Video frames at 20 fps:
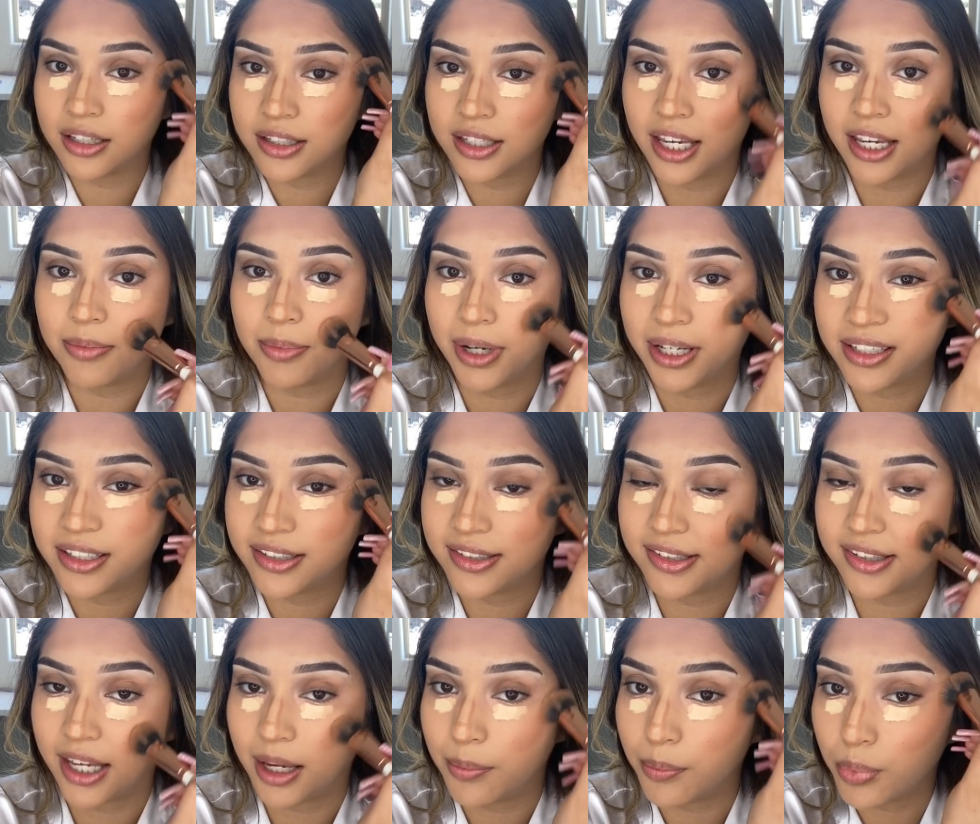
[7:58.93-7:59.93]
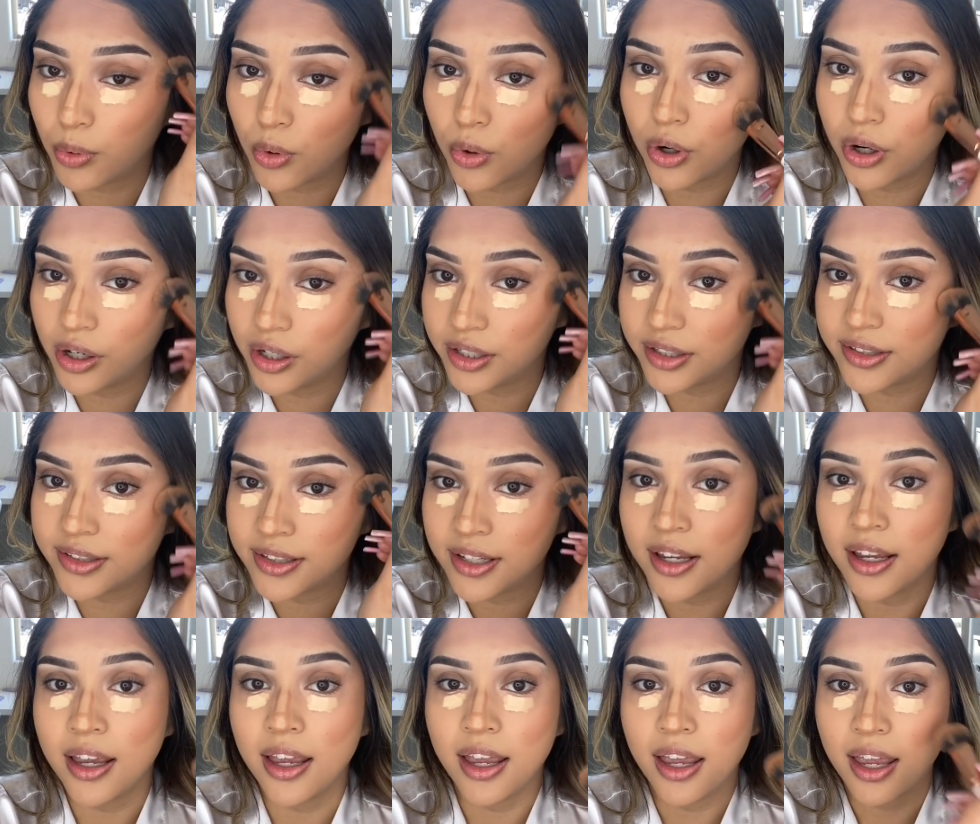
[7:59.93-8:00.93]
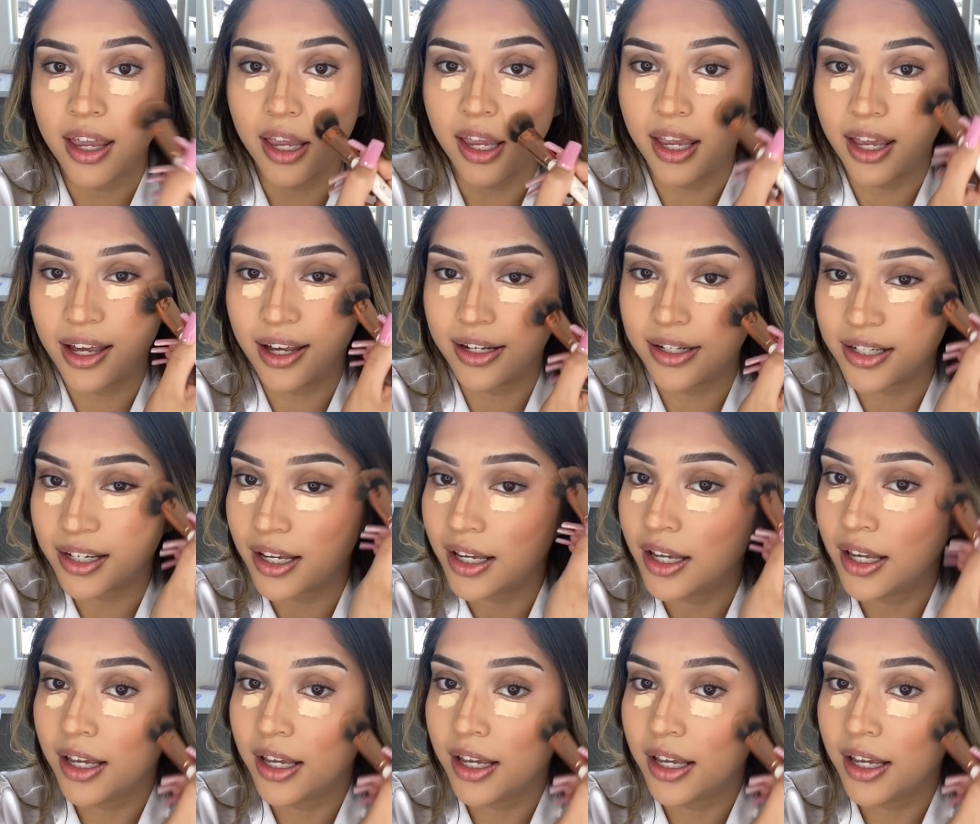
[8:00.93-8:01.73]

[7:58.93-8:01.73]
Take my state boards and